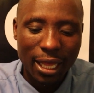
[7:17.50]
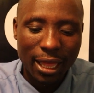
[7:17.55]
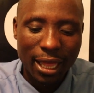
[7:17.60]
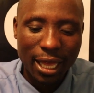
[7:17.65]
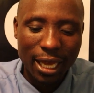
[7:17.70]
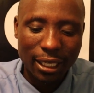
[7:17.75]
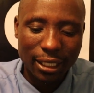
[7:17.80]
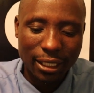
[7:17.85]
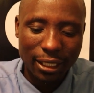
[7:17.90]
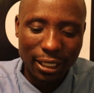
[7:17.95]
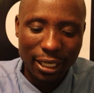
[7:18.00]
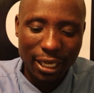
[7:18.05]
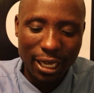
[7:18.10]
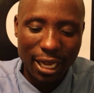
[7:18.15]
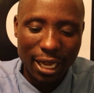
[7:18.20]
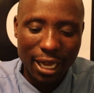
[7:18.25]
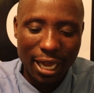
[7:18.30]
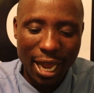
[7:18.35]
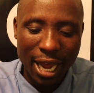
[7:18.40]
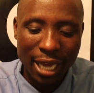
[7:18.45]
that
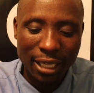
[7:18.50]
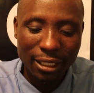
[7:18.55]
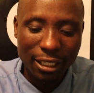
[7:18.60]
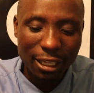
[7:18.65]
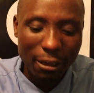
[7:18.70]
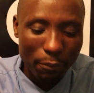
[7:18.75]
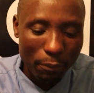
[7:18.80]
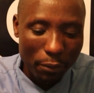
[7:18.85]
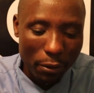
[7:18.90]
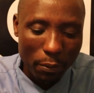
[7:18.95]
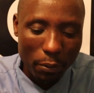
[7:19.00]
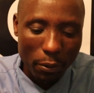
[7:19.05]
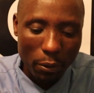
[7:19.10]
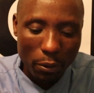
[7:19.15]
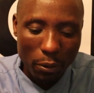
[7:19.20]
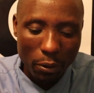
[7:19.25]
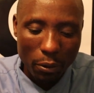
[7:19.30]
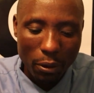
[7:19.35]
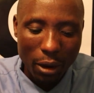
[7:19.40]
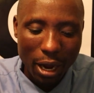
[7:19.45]
I see people
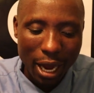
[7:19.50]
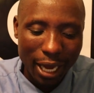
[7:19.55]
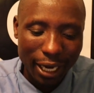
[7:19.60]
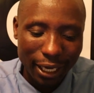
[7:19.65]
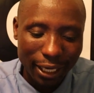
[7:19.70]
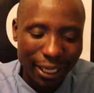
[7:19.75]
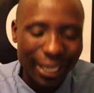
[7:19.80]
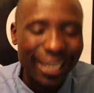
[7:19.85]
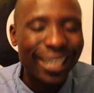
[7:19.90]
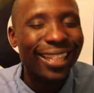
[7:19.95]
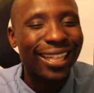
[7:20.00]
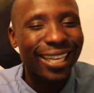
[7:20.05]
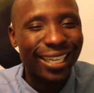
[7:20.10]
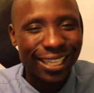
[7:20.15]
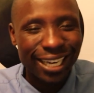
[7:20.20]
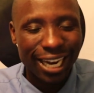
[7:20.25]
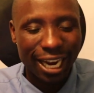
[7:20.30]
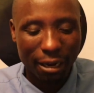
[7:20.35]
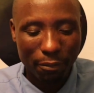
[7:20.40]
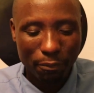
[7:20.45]
who are in the
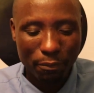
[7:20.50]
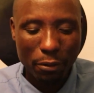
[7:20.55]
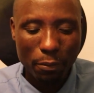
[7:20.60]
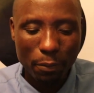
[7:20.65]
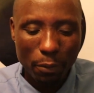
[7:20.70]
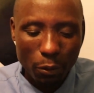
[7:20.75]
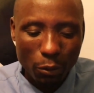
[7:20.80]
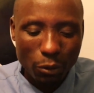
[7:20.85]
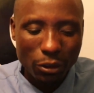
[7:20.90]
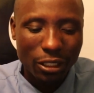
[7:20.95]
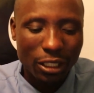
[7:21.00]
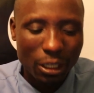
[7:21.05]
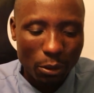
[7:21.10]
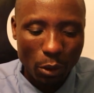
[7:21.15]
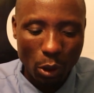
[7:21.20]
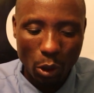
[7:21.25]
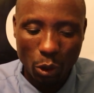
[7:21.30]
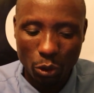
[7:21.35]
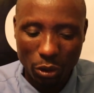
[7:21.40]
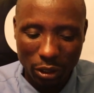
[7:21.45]
dark, people who
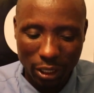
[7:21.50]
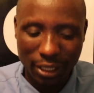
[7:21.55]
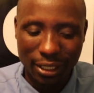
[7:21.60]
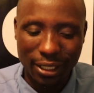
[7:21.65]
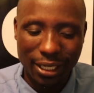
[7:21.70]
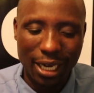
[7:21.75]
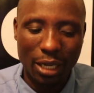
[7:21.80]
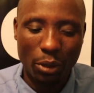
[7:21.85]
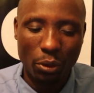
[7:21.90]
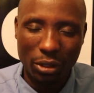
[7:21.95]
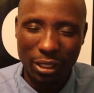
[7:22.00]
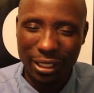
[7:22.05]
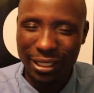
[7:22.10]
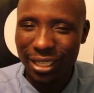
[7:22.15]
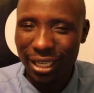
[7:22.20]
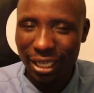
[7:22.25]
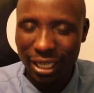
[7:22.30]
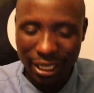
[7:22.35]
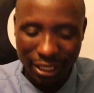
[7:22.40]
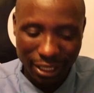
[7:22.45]
seem not to understand what
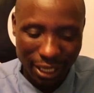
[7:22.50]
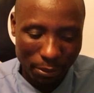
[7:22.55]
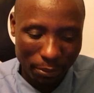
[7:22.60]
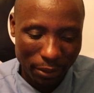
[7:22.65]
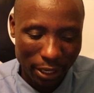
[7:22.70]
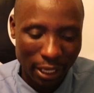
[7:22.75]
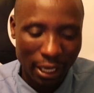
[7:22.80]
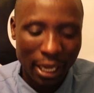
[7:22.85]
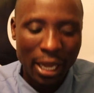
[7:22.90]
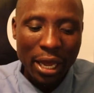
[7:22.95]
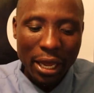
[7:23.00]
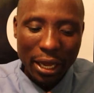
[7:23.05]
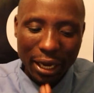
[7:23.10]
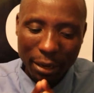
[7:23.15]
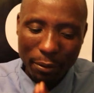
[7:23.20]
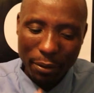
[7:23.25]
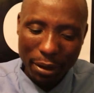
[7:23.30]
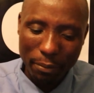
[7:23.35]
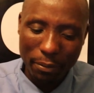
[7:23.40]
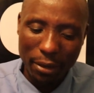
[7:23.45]
exactly is happening.
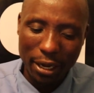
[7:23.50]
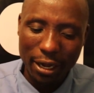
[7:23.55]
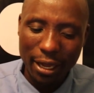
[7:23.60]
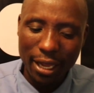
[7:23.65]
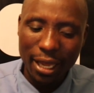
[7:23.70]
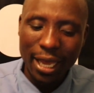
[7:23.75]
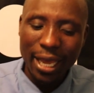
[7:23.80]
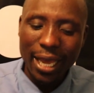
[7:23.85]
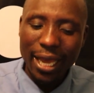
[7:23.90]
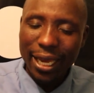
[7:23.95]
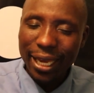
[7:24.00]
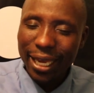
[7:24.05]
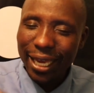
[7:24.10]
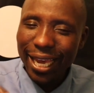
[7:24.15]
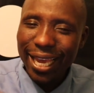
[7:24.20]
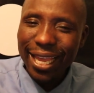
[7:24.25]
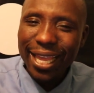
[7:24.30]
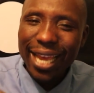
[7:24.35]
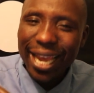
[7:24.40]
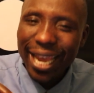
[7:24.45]
Remember,
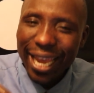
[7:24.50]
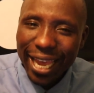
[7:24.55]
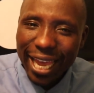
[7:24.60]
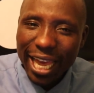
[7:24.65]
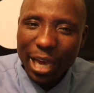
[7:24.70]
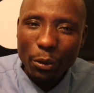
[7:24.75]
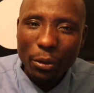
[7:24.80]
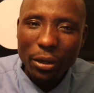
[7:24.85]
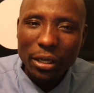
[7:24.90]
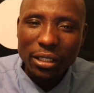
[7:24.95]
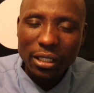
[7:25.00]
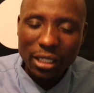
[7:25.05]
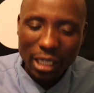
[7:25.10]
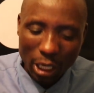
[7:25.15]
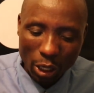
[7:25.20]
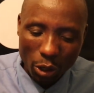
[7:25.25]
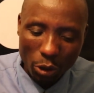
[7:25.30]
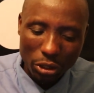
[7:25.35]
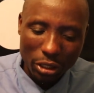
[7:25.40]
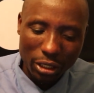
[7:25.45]
Kenya Airways
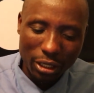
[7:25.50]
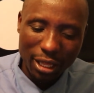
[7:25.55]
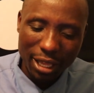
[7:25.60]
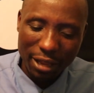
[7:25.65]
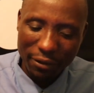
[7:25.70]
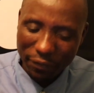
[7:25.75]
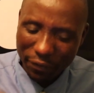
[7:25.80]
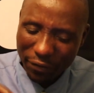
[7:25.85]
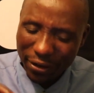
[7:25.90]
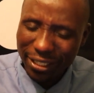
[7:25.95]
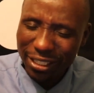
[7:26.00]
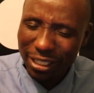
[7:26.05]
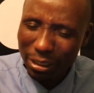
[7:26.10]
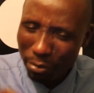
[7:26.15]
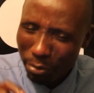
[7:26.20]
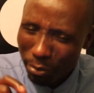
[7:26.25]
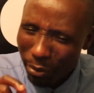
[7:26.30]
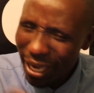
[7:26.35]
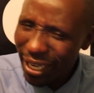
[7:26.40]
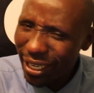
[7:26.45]
launched their first
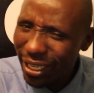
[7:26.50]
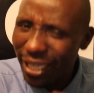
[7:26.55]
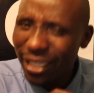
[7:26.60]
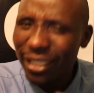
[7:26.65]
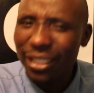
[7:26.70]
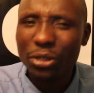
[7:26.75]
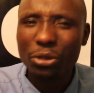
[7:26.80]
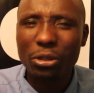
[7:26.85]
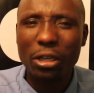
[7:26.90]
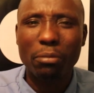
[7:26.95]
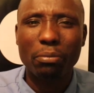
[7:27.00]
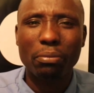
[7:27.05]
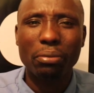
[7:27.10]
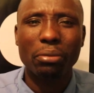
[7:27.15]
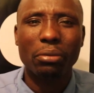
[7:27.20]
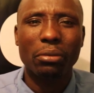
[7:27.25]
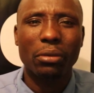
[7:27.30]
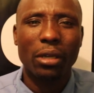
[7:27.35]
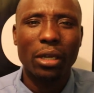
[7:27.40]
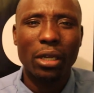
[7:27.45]
maiden trip
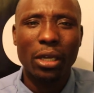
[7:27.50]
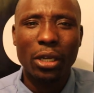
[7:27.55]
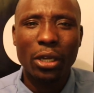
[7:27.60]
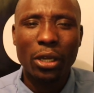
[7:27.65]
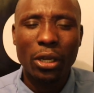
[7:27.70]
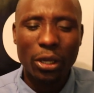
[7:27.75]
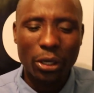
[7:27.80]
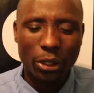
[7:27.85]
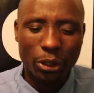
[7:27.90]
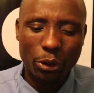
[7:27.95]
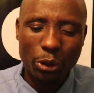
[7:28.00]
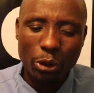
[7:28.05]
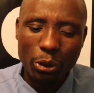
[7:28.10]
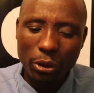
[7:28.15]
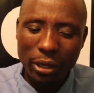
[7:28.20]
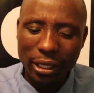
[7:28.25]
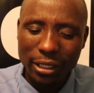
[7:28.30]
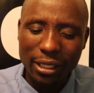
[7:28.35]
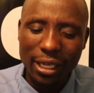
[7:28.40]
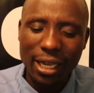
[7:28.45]
to
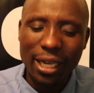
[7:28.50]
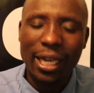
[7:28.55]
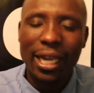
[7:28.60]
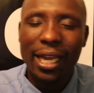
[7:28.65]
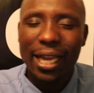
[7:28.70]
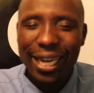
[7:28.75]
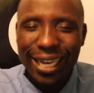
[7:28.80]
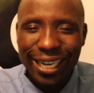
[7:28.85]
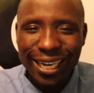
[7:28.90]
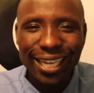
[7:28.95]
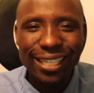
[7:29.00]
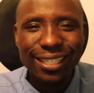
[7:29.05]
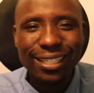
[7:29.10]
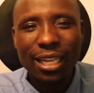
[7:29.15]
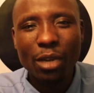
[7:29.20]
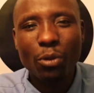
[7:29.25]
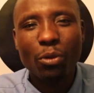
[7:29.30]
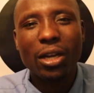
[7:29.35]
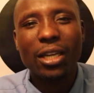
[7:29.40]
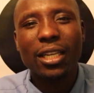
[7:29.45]
USA less
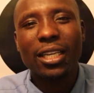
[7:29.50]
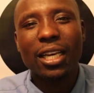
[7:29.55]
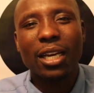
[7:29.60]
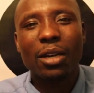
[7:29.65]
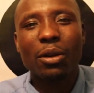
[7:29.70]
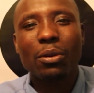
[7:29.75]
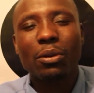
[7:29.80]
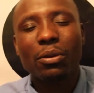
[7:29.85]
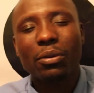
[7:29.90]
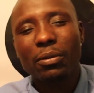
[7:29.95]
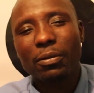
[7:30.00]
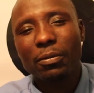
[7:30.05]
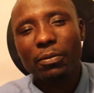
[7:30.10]
than one year ago.